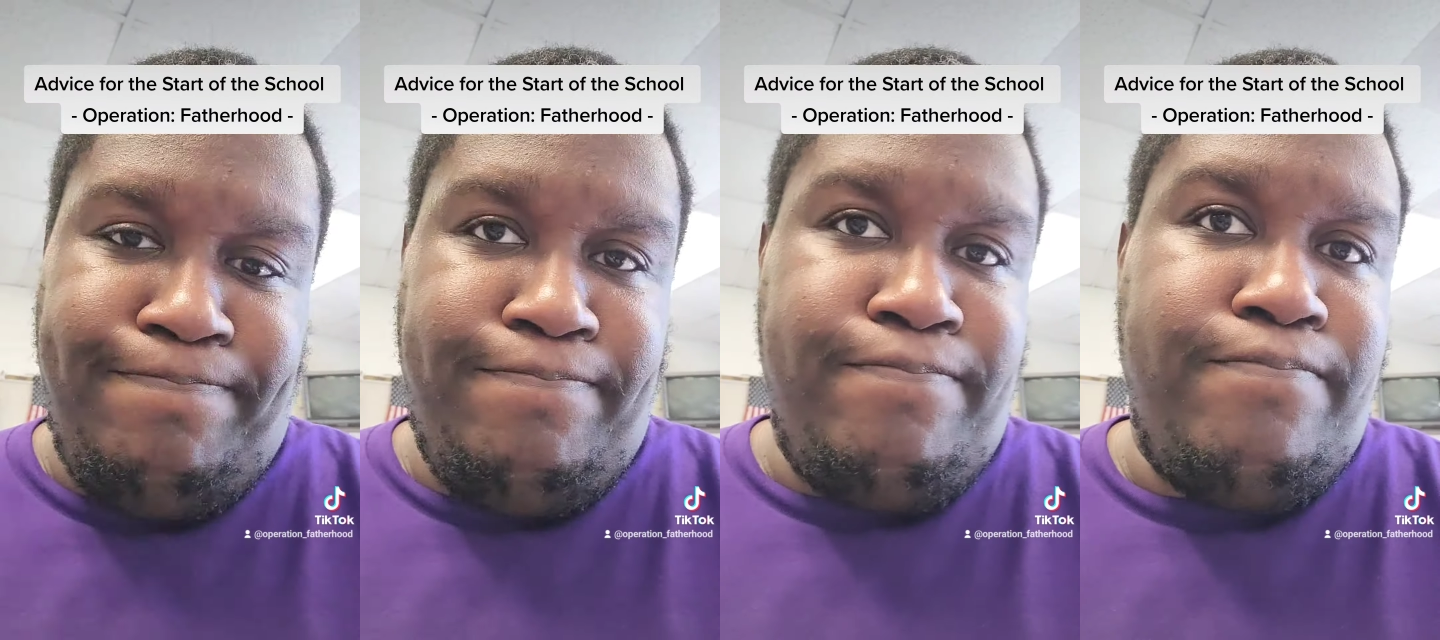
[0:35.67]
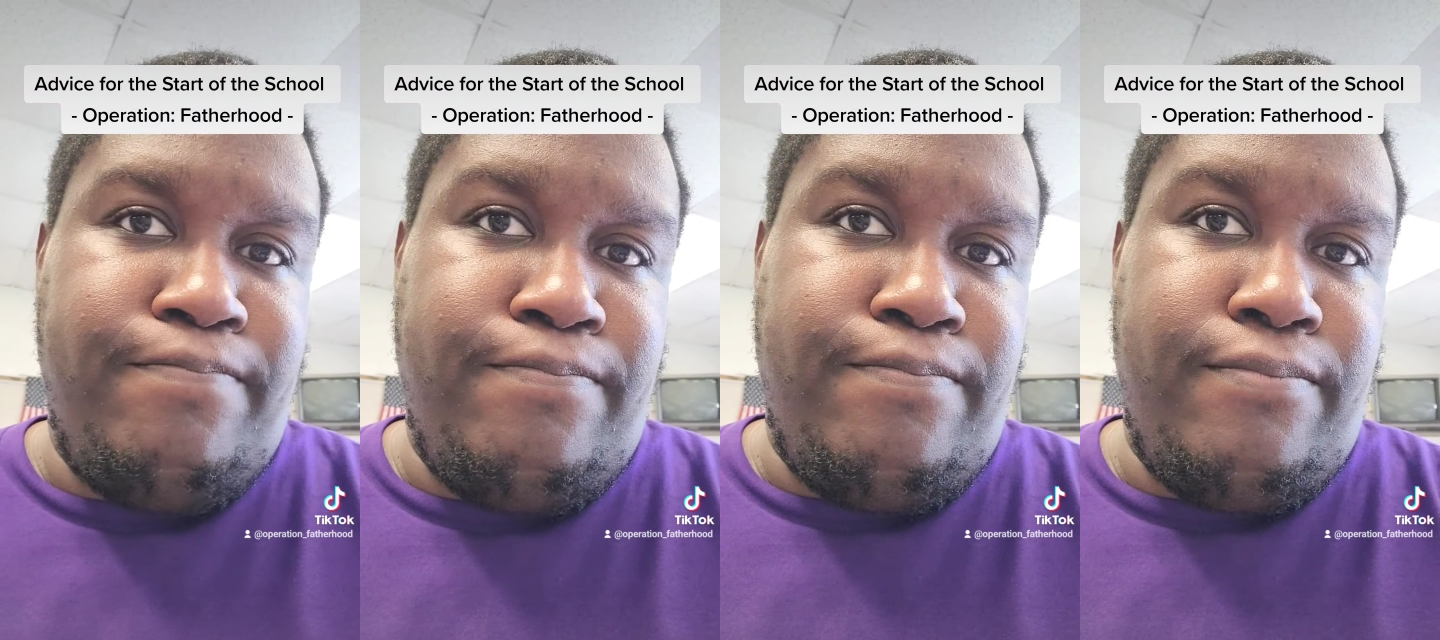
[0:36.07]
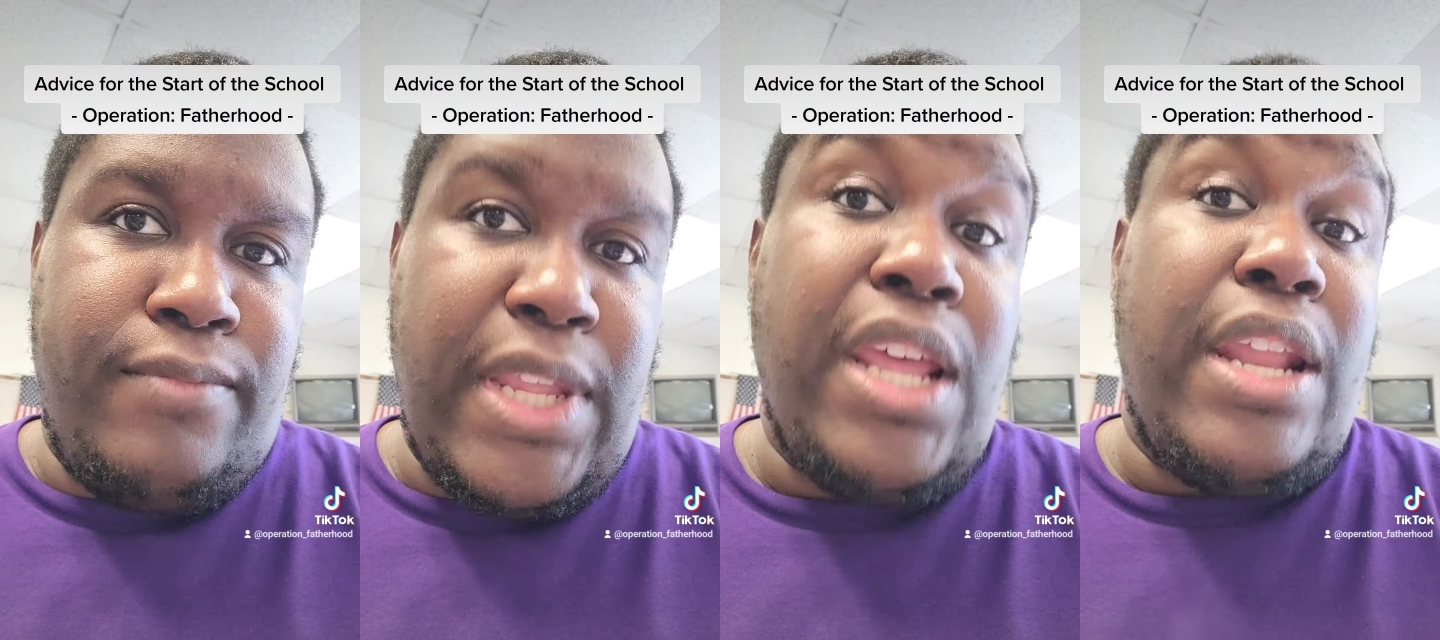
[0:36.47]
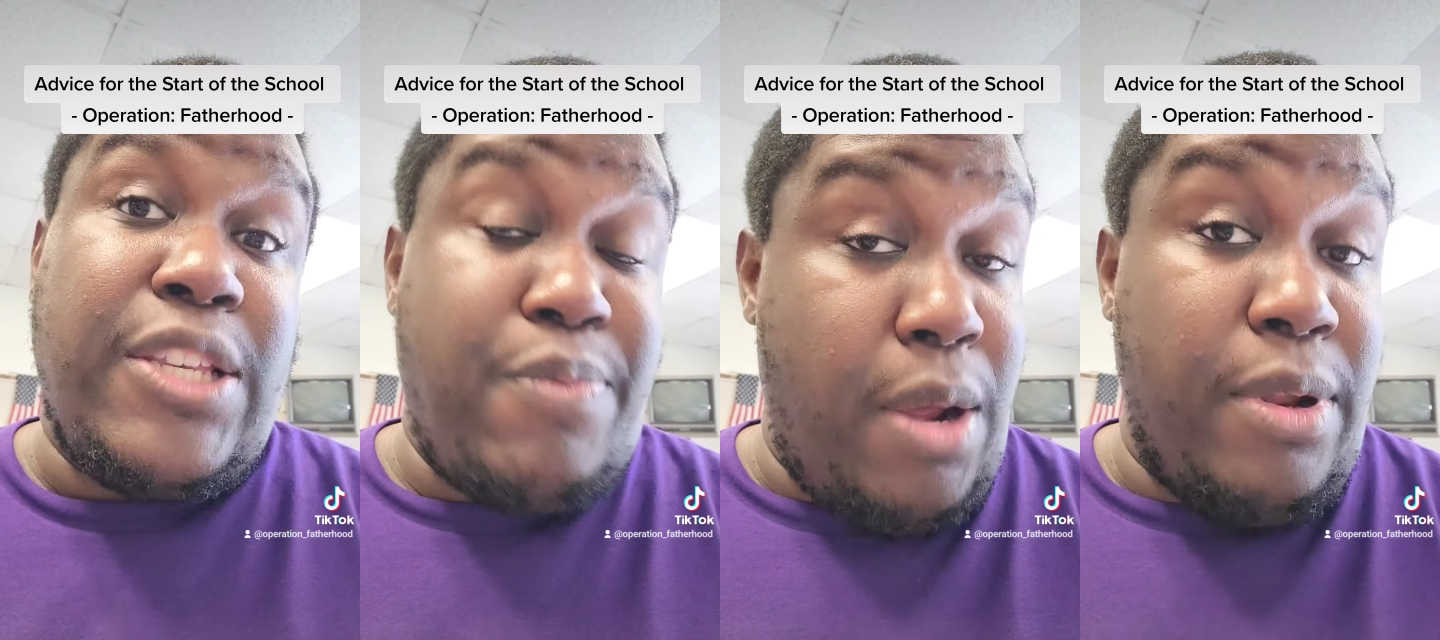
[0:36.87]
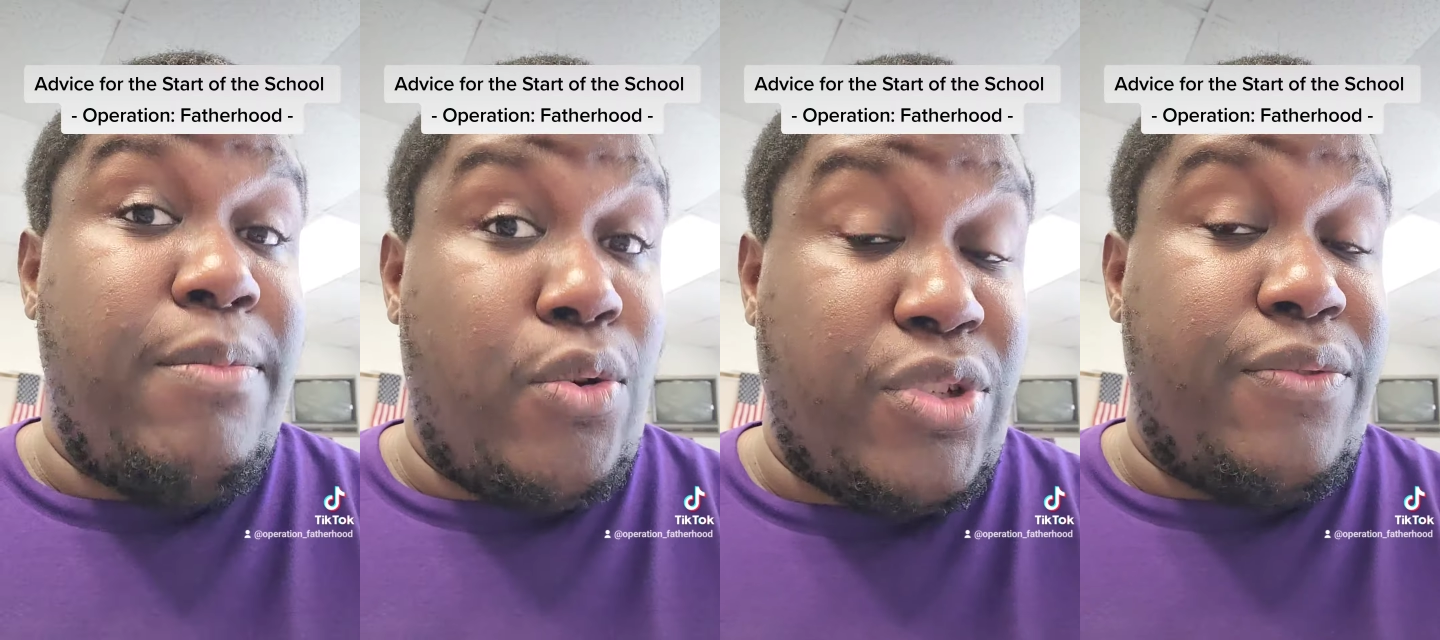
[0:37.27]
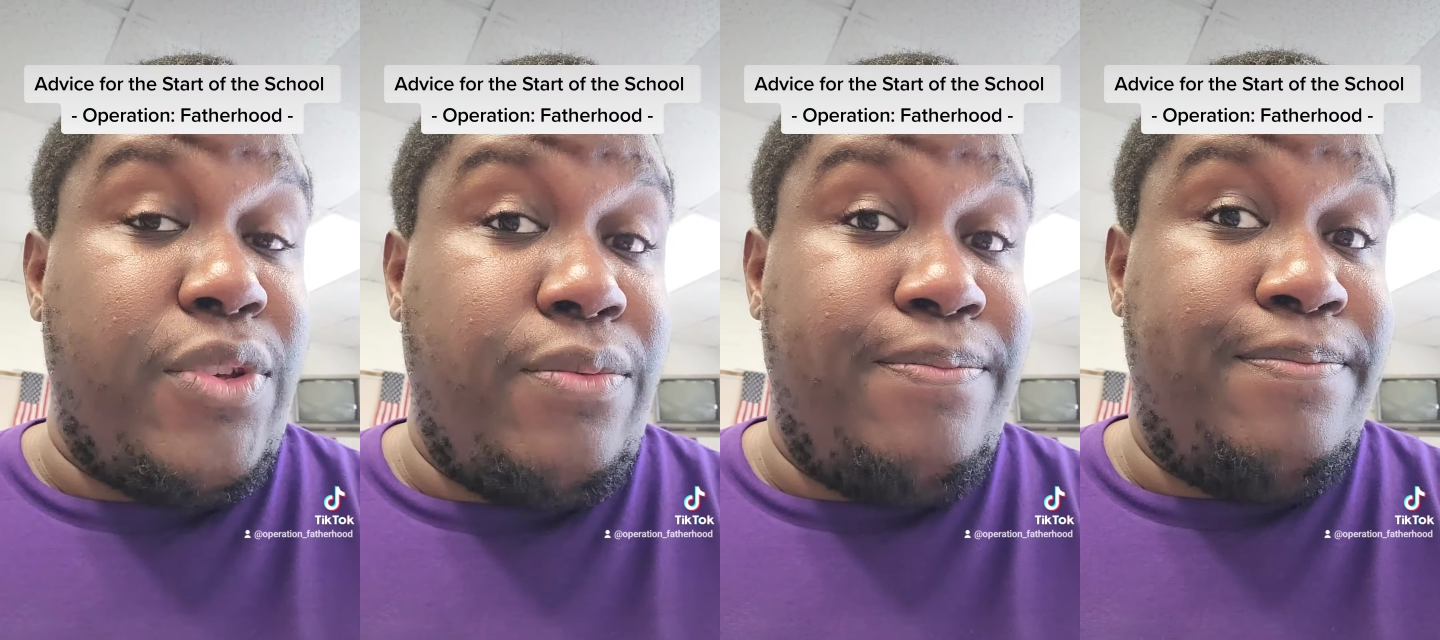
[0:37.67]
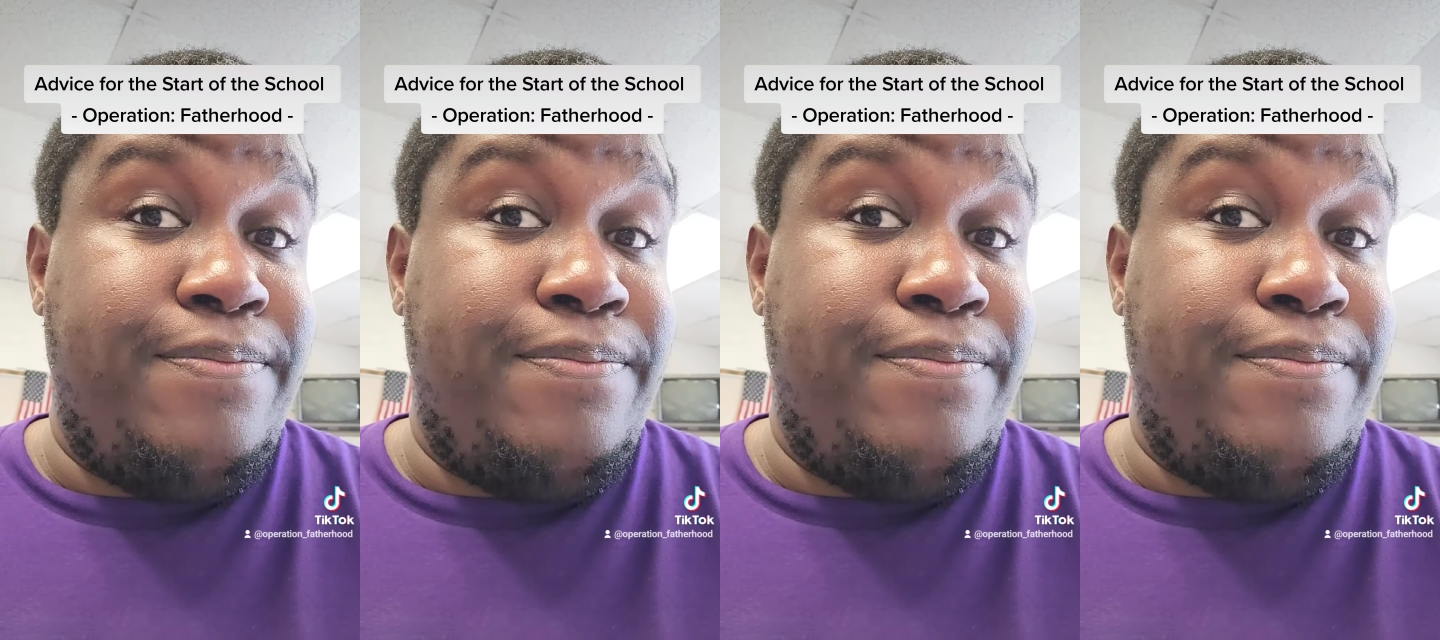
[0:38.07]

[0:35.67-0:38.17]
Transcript: games, and that's probably most of you,